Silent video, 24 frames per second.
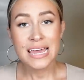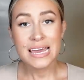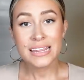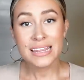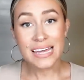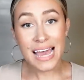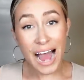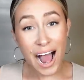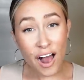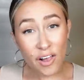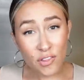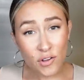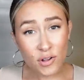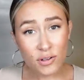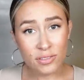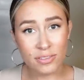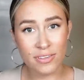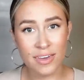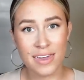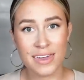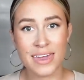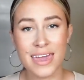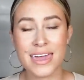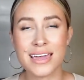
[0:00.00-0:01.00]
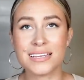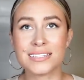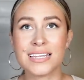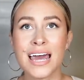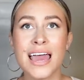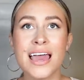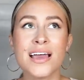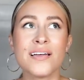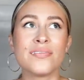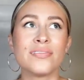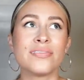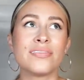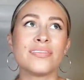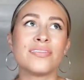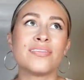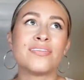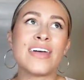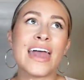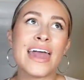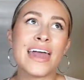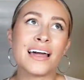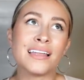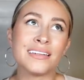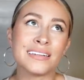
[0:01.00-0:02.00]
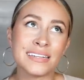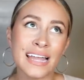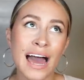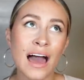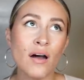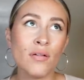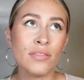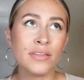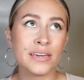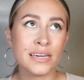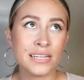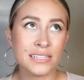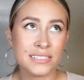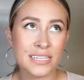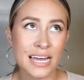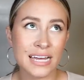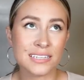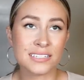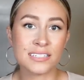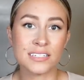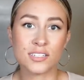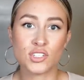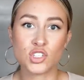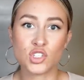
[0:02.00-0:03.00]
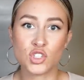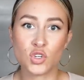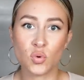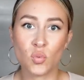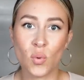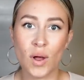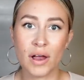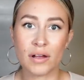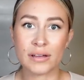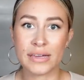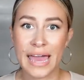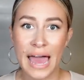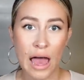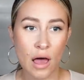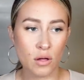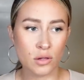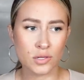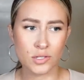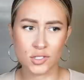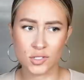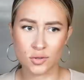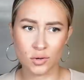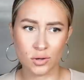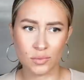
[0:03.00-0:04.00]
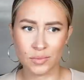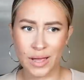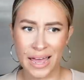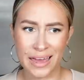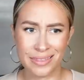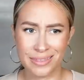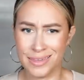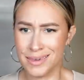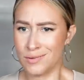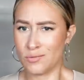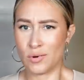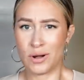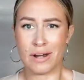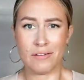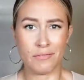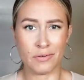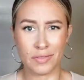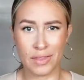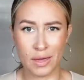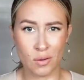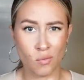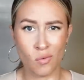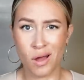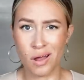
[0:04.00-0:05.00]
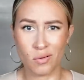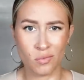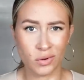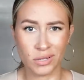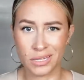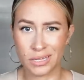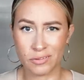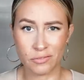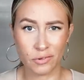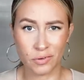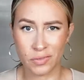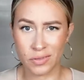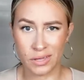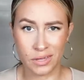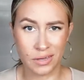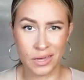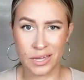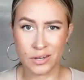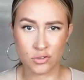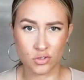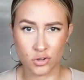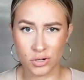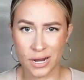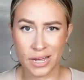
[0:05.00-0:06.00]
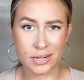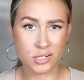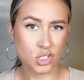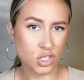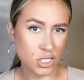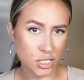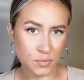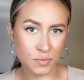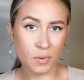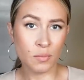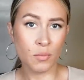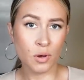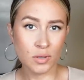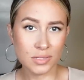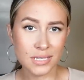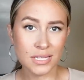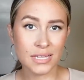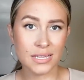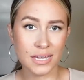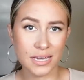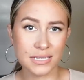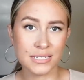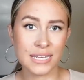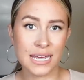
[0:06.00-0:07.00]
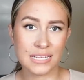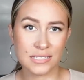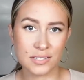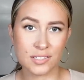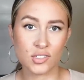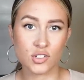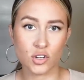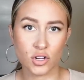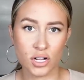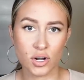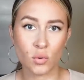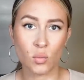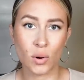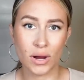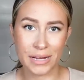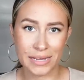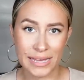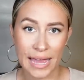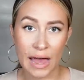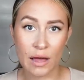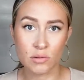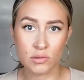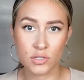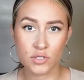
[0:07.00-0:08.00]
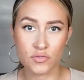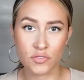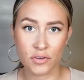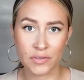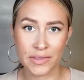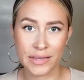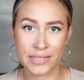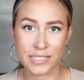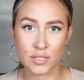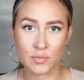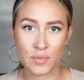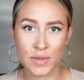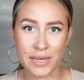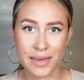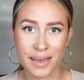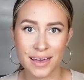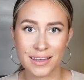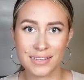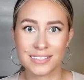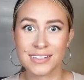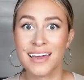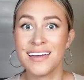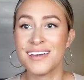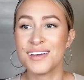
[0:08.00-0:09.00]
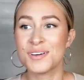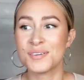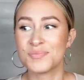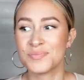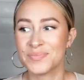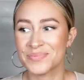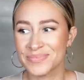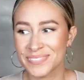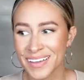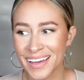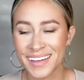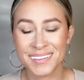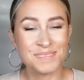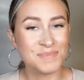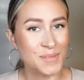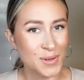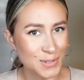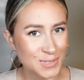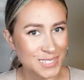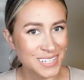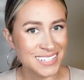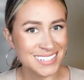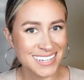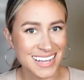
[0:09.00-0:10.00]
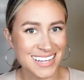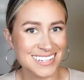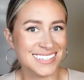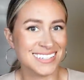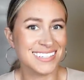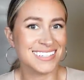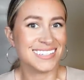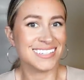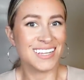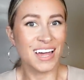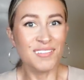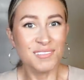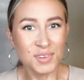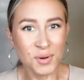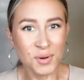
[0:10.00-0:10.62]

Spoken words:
The other thing is they allow the contestants to wear gowns, or I think whatever they want really for the introductions, but most of the contestants are going to wear gowns for this because most contestants love